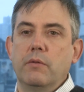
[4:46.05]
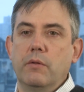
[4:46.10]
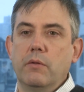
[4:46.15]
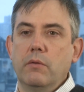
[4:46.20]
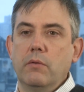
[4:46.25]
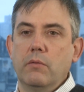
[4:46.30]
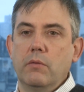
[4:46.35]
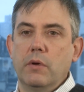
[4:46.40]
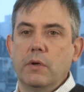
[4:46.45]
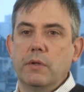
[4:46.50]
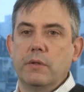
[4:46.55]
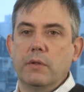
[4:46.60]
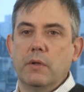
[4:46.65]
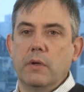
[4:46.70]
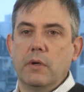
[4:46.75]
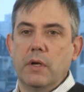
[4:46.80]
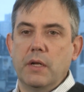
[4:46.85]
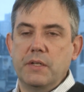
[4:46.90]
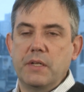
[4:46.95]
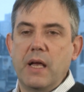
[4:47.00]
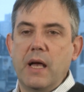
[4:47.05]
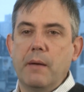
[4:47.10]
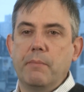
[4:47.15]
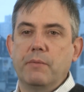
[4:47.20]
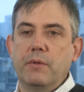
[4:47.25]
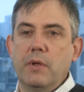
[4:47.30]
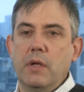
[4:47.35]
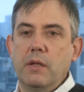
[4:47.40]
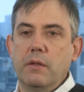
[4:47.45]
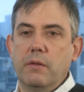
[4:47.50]
to uh, uh
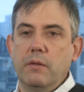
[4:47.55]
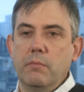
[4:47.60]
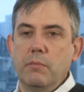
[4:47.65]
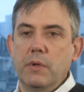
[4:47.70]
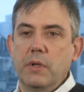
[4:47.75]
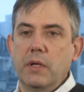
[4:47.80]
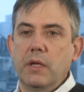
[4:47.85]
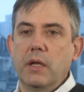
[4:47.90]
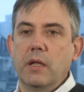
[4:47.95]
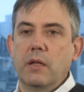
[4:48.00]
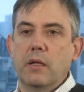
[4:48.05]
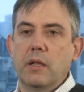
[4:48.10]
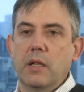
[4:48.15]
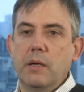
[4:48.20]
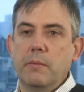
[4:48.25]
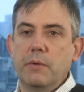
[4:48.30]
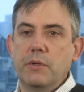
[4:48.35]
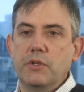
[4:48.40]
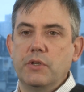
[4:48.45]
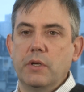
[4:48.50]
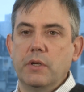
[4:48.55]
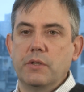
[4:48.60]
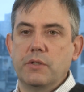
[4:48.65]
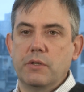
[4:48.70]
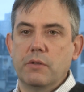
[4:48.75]
adapt and to mitigate climate change.